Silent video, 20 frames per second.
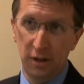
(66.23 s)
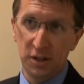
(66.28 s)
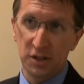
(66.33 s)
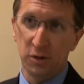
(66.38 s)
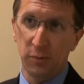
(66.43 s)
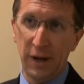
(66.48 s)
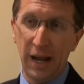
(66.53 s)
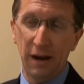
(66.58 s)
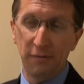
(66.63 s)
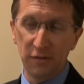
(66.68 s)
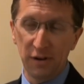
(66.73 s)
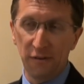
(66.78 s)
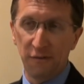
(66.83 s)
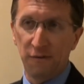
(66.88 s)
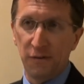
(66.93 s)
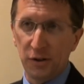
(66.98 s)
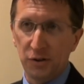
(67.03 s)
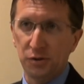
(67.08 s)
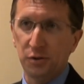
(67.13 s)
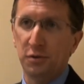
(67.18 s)
So we have an
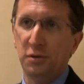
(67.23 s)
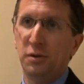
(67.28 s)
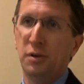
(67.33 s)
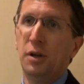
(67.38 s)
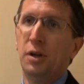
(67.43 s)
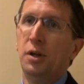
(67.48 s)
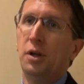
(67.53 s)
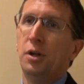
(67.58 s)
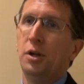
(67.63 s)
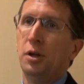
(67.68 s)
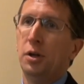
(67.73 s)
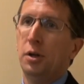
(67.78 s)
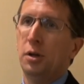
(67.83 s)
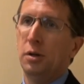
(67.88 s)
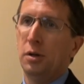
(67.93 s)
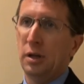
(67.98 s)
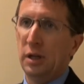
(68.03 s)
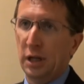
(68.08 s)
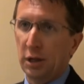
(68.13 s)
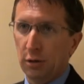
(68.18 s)
official
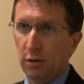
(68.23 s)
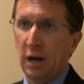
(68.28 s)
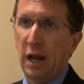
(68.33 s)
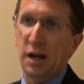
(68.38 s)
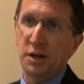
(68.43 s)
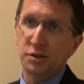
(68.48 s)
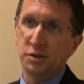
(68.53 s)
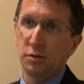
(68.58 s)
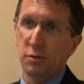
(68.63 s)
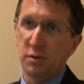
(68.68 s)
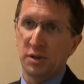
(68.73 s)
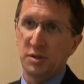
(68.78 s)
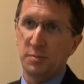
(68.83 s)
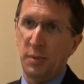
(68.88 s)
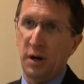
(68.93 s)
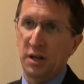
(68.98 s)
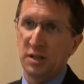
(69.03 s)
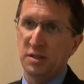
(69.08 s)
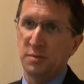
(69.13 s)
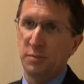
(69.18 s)
international
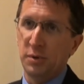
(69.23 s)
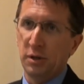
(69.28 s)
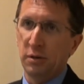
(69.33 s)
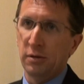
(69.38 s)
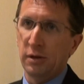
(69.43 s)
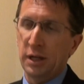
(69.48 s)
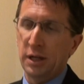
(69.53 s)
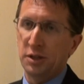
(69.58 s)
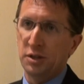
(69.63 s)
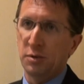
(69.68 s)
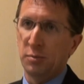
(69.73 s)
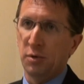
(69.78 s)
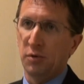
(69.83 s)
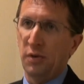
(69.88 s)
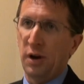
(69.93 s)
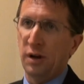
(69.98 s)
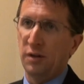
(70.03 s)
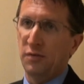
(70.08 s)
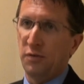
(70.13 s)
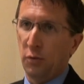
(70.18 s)
responsibility to
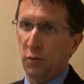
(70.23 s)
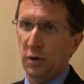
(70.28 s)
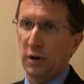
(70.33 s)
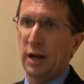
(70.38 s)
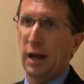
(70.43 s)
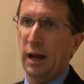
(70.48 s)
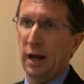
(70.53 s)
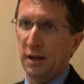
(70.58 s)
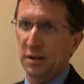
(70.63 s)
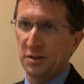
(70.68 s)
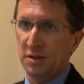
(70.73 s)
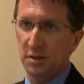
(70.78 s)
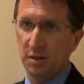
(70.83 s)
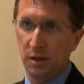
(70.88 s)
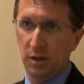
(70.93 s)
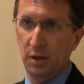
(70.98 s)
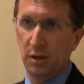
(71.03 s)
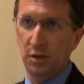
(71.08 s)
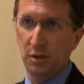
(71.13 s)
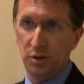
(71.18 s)
provide
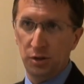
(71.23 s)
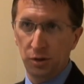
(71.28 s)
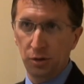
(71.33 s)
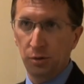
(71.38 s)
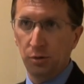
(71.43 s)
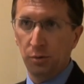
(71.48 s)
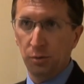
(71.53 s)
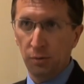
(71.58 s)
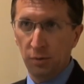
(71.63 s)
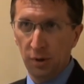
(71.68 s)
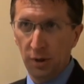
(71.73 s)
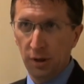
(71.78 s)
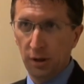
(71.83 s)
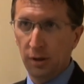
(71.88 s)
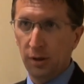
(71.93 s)
forecasts to